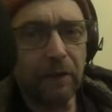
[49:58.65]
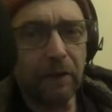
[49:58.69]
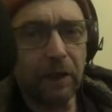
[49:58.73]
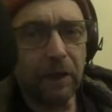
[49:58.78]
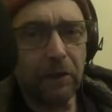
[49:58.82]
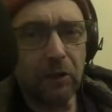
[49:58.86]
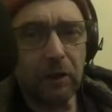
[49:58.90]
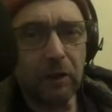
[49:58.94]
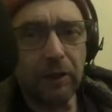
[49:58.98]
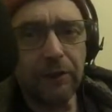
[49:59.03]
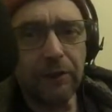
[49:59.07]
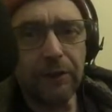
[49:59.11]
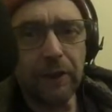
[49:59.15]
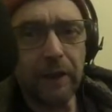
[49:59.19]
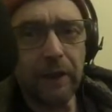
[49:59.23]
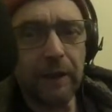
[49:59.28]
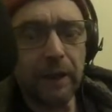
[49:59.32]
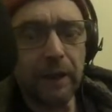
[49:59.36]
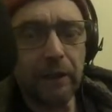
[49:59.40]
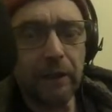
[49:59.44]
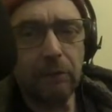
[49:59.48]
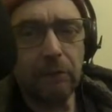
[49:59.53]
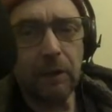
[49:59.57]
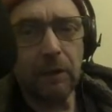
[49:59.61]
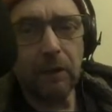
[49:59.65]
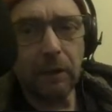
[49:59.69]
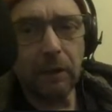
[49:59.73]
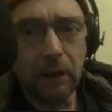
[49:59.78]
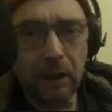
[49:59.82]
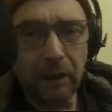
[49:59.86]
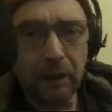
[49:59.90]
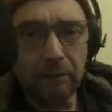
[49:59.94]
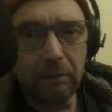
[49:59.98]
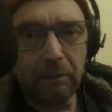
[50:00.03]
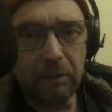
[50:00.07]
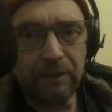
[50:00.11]
actually seen it in real
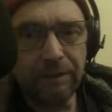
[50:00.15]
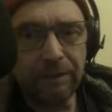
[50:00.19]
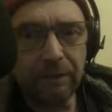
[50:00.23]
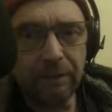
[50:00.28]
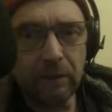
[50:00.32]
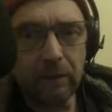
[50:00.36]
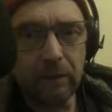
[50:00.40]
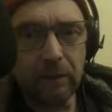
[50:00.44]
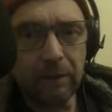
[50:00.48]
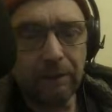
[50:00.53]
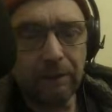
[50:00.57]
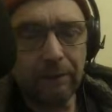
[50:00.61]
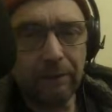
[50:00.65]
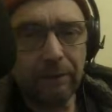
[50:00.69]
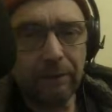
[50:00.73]
life before.